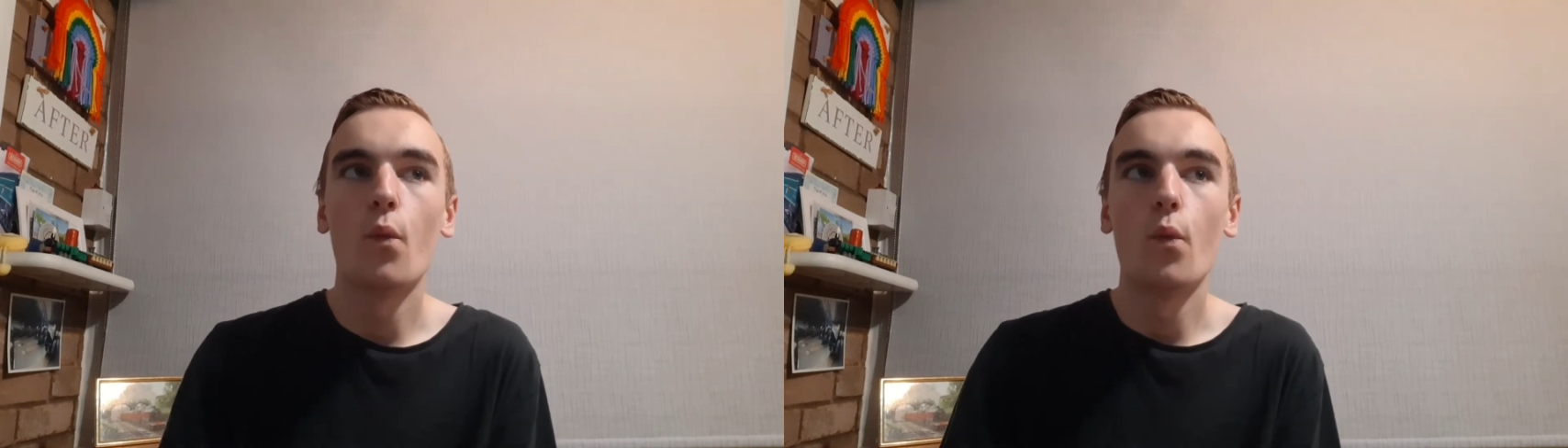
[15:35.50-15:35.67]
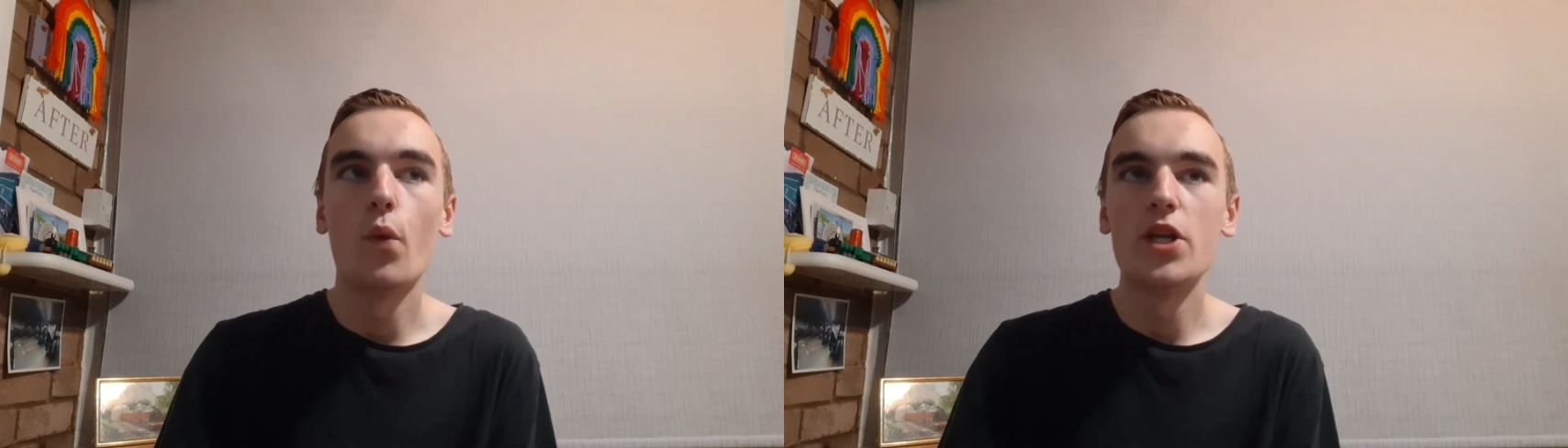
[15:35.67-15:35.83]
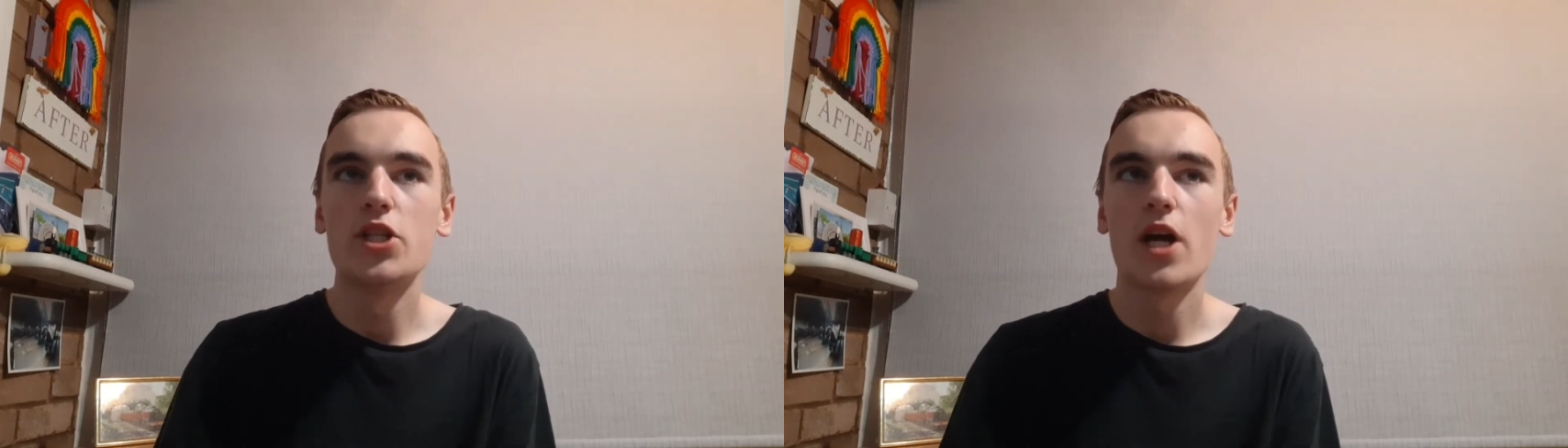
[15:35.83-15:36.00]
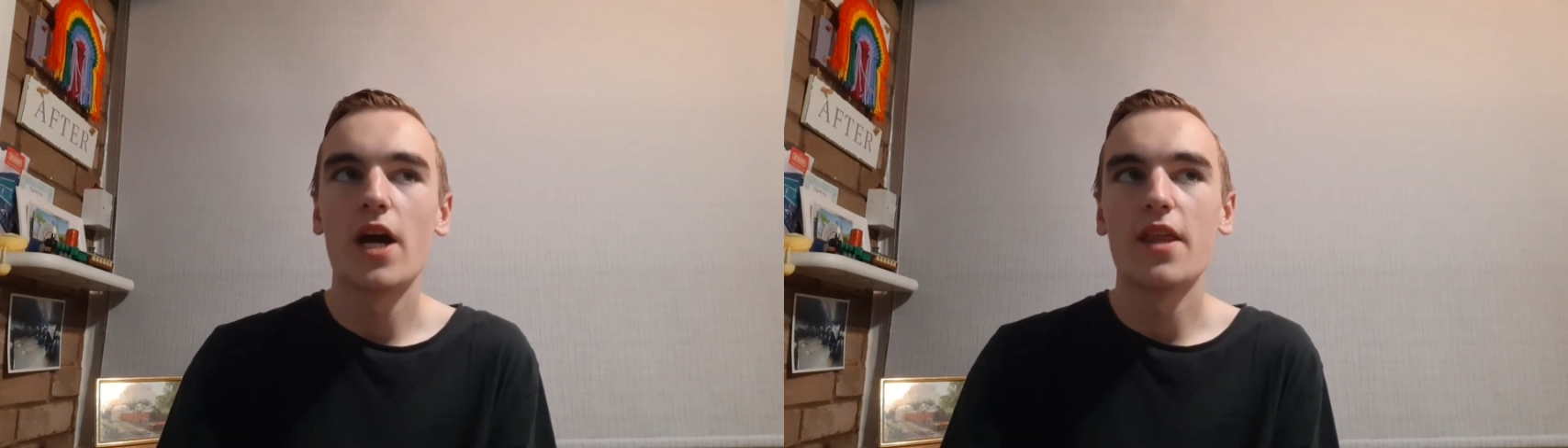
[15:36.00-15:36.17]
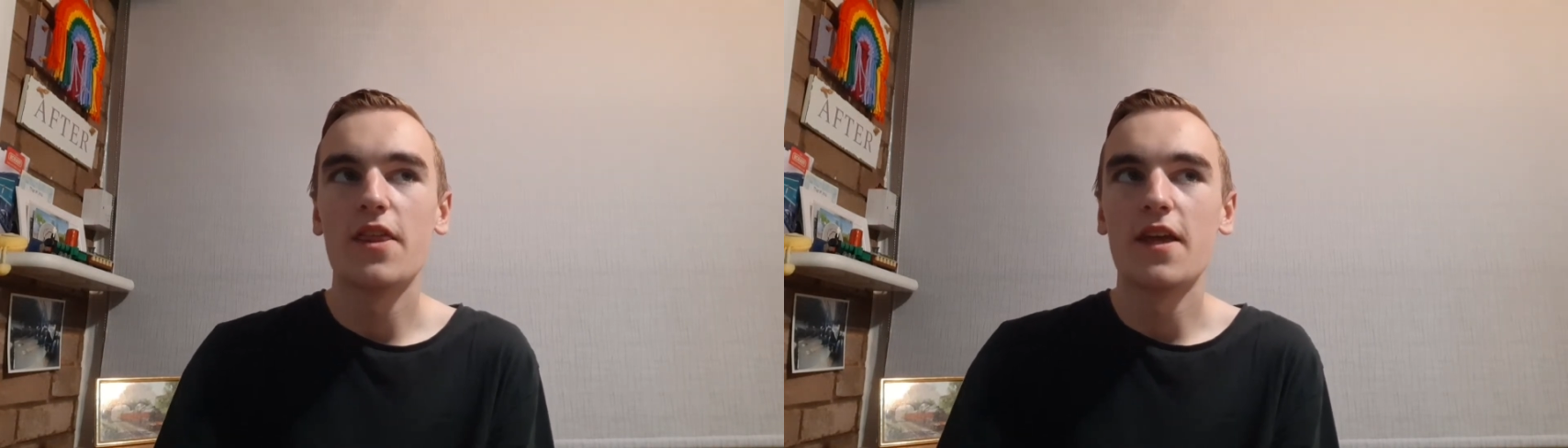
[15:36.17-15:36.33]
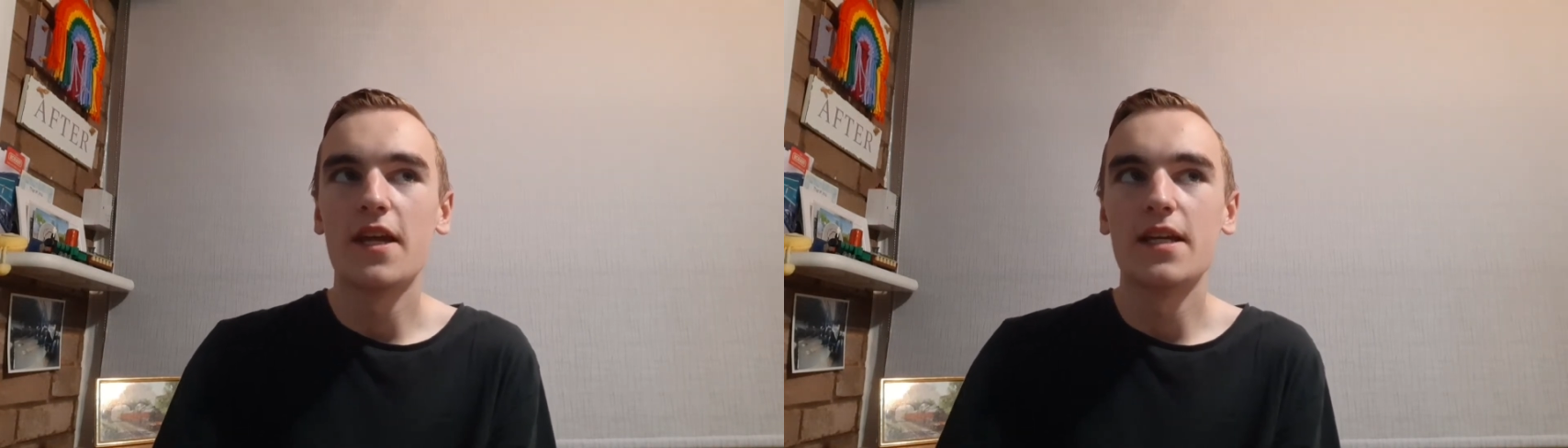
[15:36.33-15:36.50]
which I
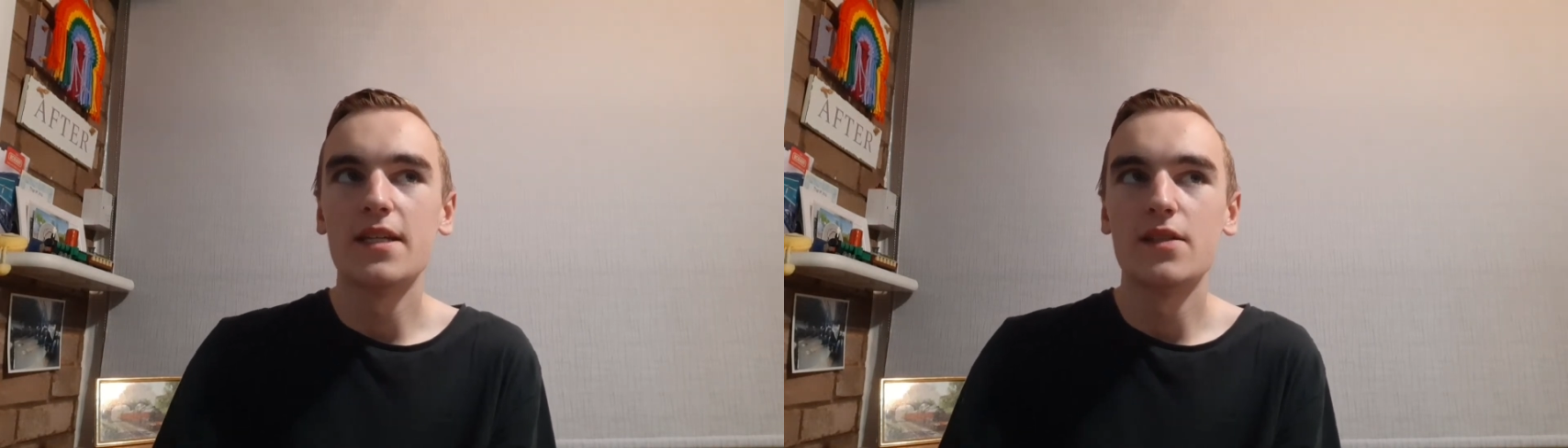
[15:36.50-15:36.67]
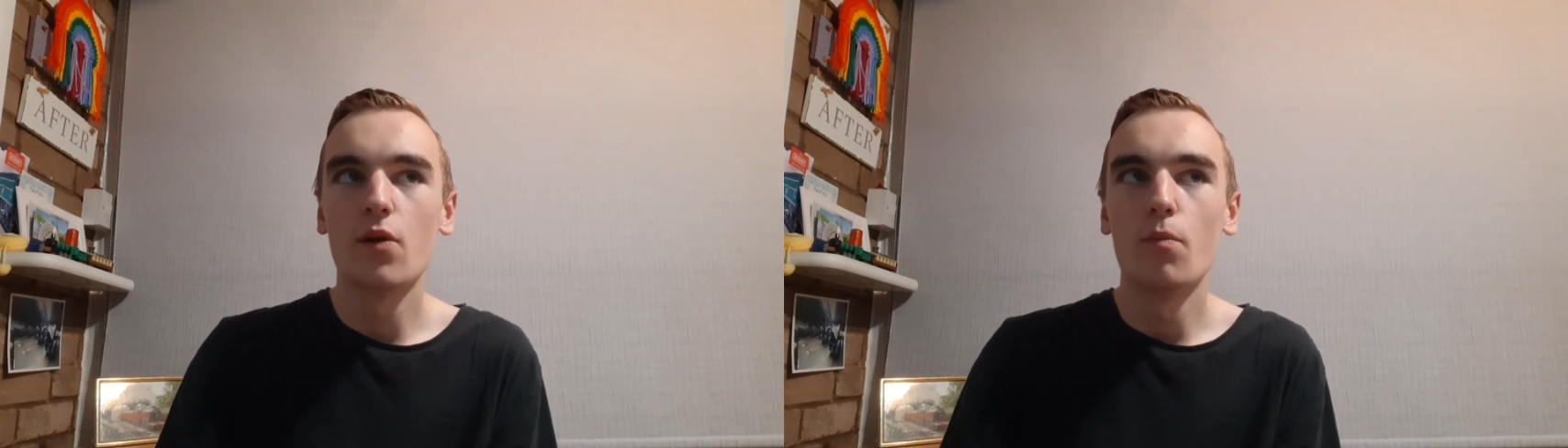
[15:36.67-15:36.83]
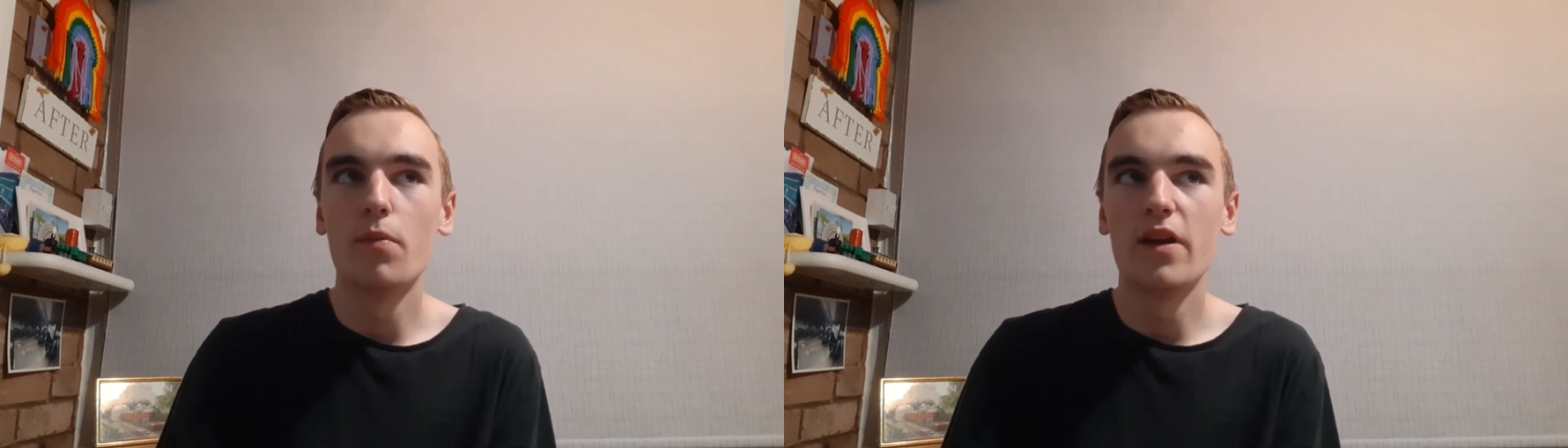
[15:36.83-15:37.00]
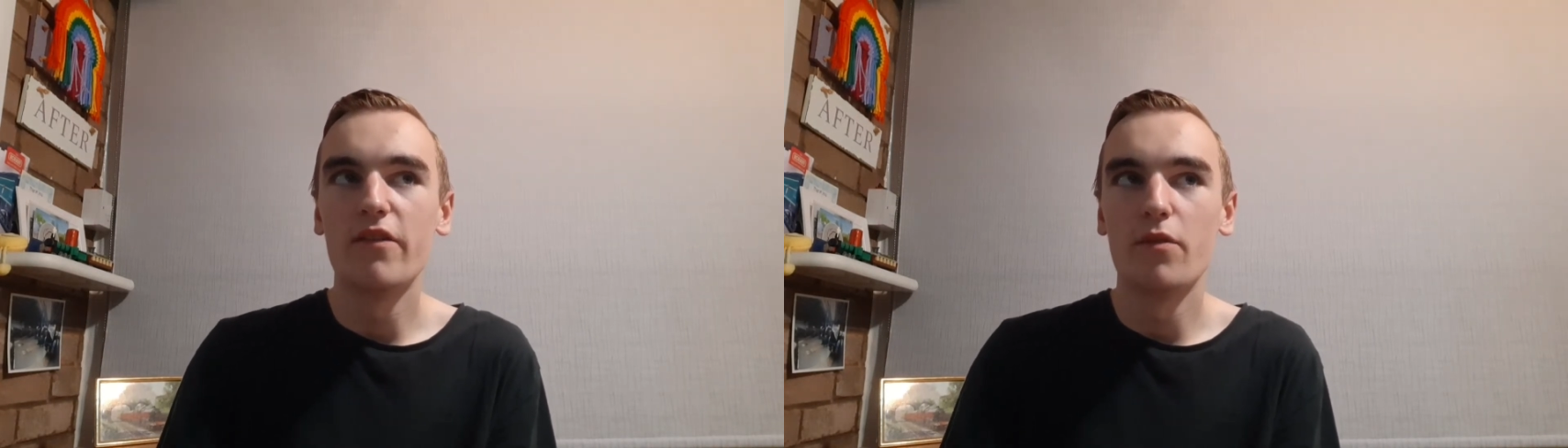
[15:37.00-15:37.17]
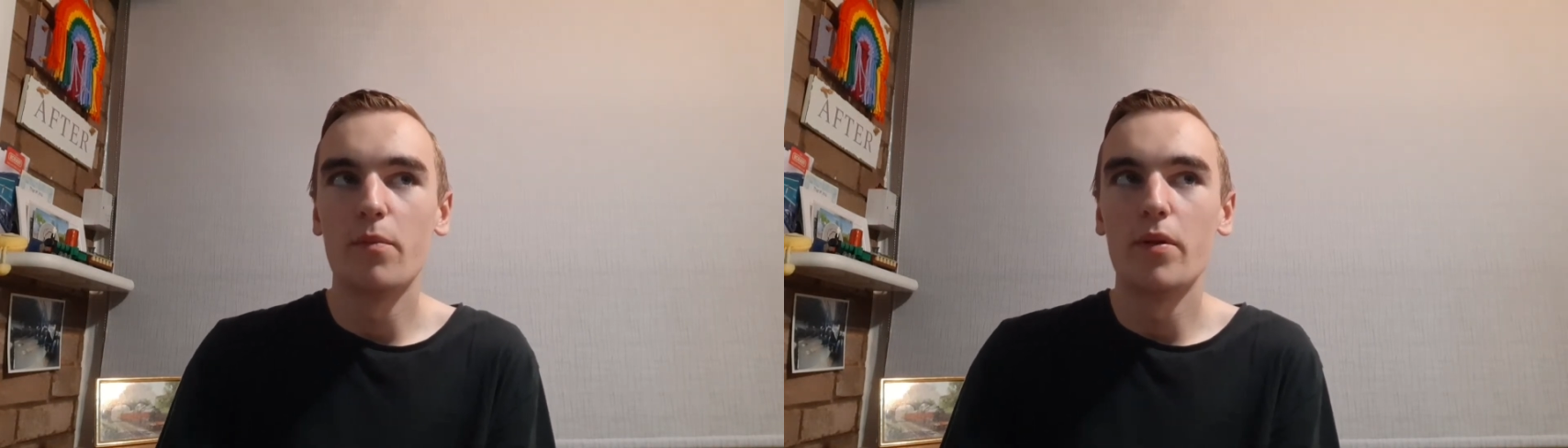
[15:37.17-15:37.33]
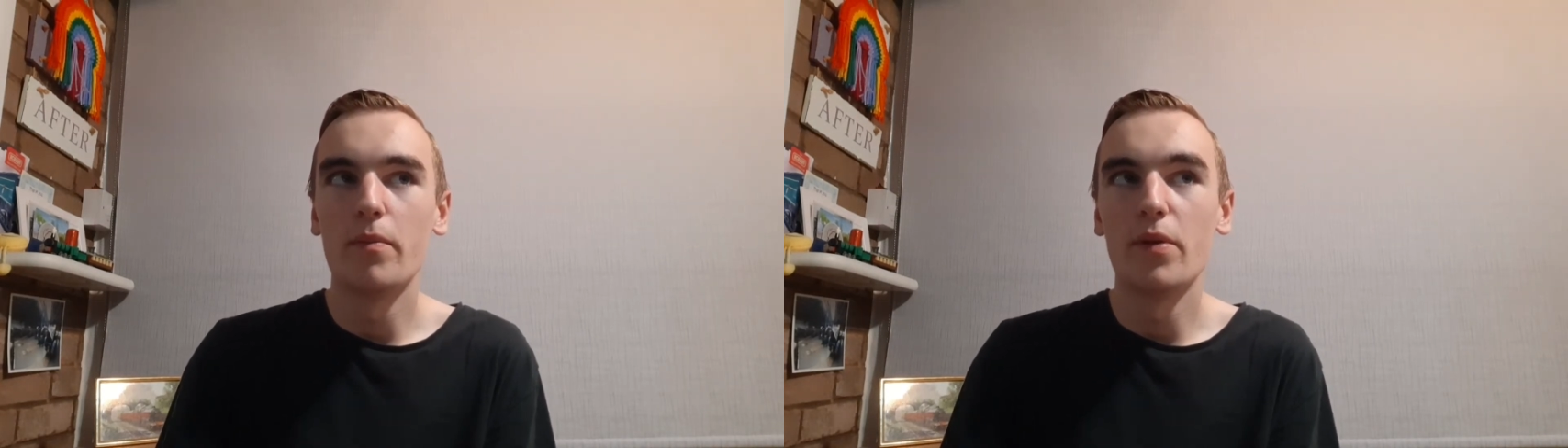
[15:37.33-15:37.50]
think is
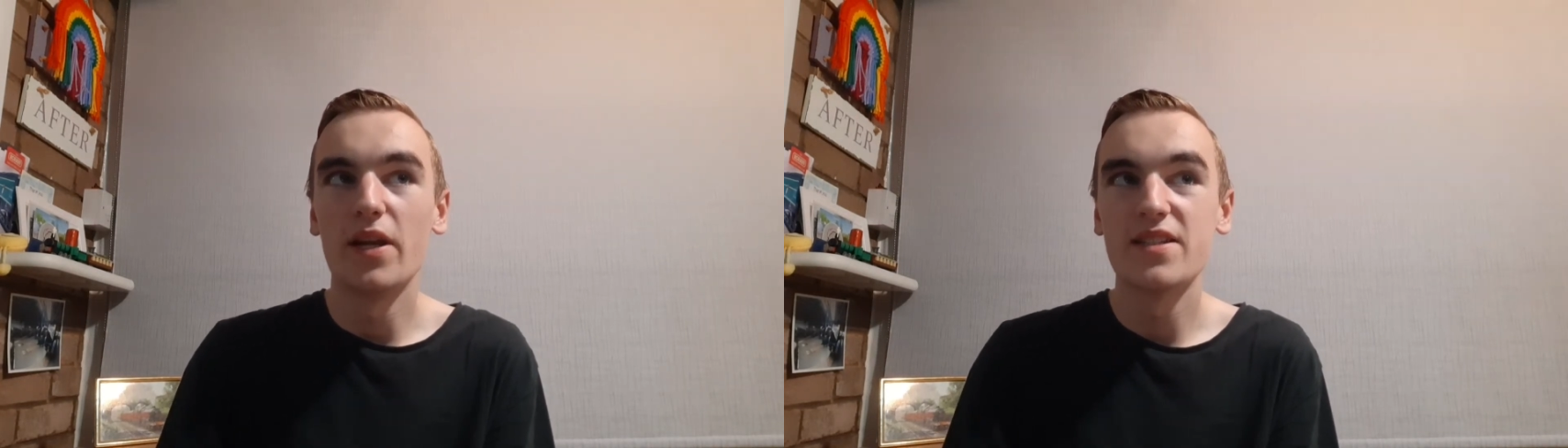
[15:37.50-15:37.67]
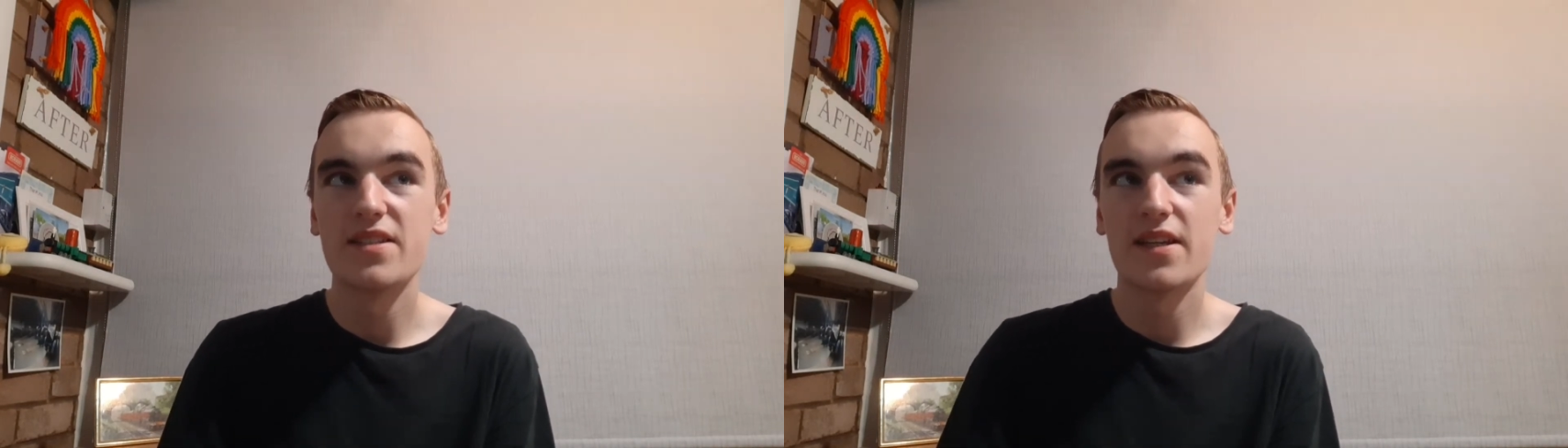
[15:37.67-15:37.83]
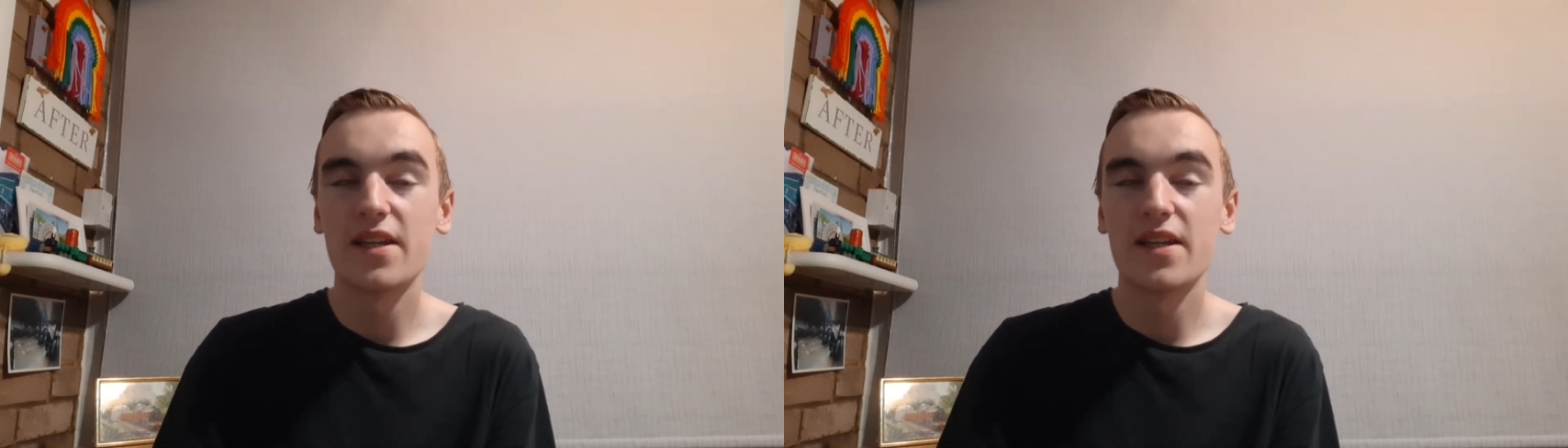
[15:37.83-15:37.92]
unbelievably ballistic.